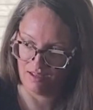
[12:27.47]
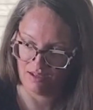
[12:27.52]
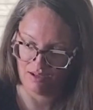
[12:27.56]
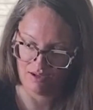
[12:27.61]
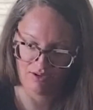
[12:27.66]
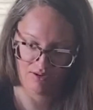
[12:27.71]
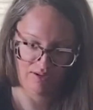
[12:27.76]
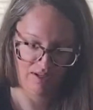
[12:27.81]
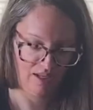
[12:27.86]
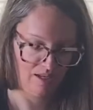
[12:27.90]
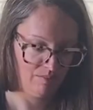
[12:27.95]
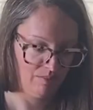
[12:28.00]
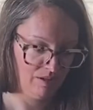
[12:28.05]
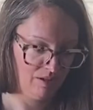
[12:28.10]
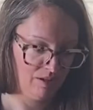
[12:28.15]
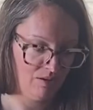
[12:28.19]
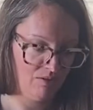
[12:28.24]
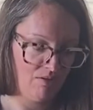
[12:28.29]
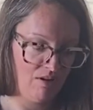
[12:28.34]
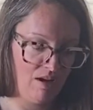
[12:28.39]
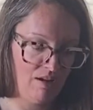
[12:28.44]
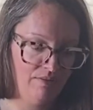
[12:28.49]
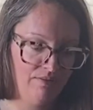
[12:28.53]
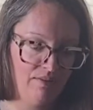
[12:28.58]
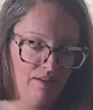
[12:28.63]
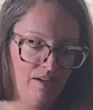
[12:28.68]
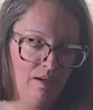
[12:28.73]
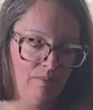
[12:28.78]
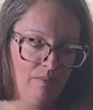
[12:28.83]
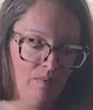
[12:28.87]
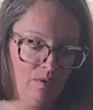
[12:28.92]
Okay, I'm going to go off
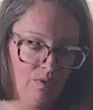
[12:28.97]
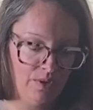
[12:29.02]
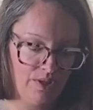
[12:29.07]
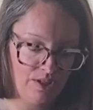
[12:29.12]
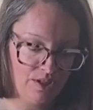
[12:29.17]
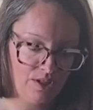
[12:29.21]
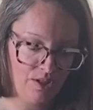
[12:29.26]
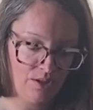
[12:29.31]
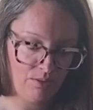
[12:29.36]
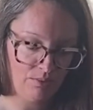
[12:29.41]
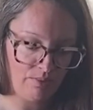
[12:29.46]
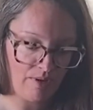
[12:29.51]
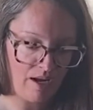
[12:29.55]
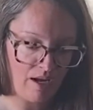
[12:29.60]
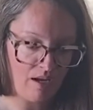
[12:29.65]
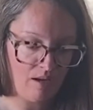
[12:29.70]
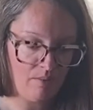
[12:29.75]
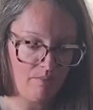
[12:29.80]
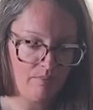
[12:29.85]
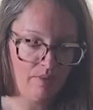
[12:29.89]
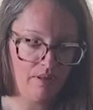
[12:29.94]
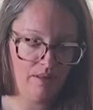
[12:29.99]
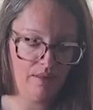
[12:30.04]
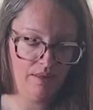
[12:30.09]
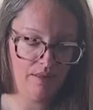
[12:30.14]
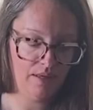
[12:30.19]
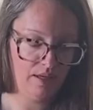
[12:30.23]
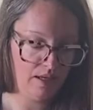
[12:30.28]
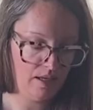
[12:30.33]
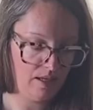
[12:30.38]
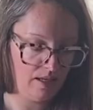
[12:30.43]
and I'm going to grab
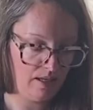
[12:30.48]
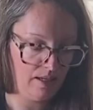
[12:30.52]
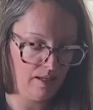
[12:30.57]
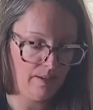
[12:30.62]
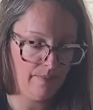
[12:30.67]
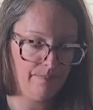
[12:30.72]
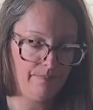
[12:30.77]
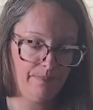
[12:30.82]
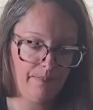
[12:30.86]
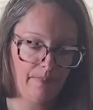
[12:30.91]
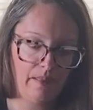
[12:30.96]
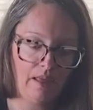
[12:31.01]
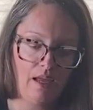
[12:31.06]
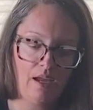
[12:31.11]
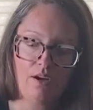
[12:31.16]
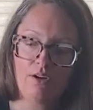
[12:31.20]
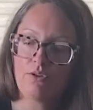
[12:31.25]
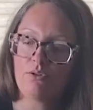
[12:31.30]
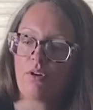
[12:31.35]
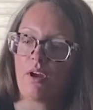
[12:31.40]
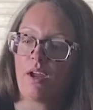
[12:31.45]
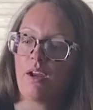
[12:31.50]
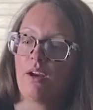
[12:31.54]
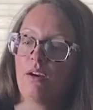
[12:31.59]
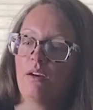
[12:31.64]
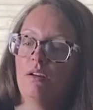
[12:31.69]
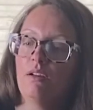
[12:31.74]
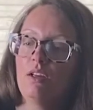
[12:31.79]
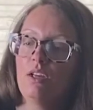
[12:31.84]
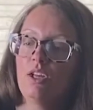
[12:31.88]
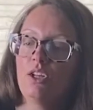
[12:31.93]
the hair
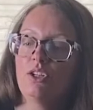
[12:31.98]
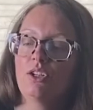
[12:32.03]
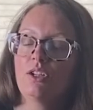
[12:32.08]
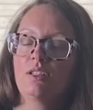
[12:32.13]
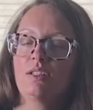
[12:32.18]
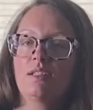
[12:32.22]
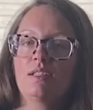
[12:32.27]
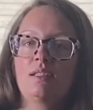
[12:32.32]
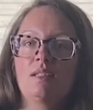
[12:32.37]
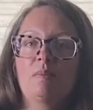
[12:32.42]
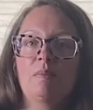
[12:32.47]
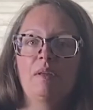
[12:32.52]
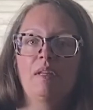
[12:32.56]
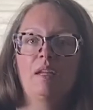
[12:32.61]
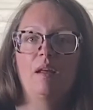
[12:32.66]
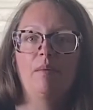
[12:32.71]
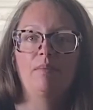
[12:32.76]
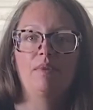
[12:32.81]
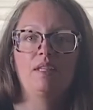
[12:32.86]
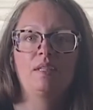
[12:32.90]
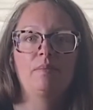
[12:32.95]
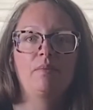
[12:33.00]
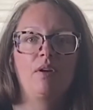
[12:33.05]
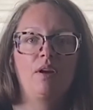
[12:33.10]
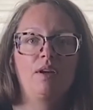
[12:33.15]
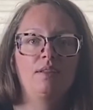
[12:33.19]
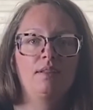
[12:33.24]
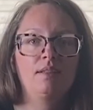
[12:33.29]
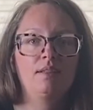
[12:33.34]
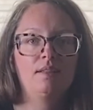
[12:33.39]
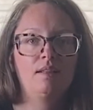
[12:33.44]
dryer just to speed up this
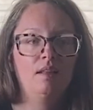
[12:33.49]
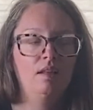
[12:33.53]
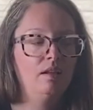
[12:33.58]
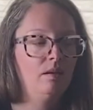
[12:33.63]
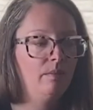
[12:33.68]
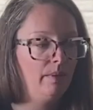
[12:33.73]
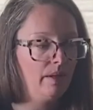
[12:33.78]
process a little